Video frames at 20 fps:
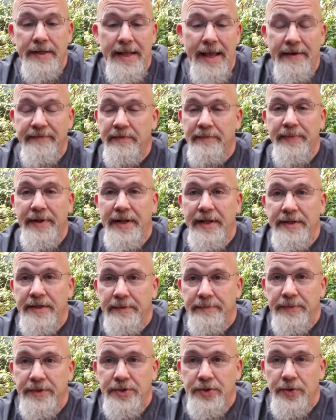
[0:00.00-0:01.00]
Haven't been into
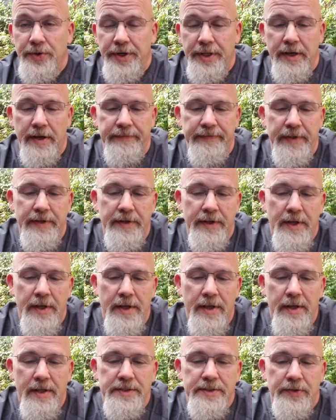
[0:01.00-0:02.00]
the majority of it,
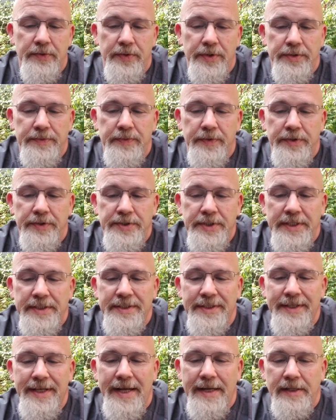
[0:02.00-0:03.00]
so we're
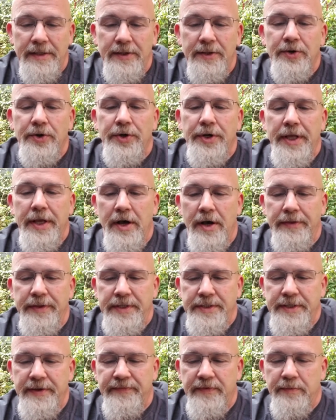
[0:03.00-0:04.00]
just kind of learning all
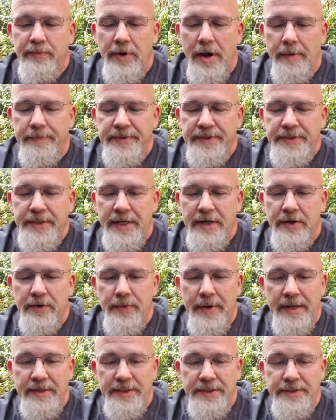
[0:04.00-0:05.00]
these different properties that are
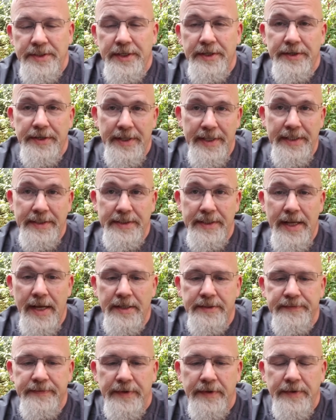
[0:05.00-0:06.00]
around us here in East
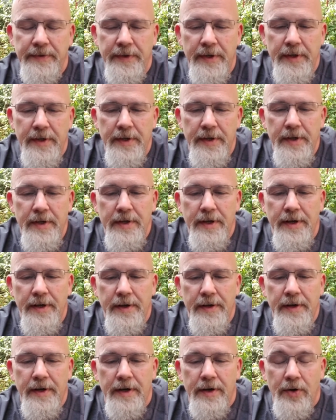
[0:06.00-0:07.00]
Knoxville
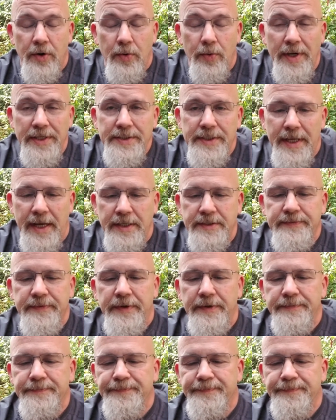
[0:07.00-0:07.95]
or West Knoxville.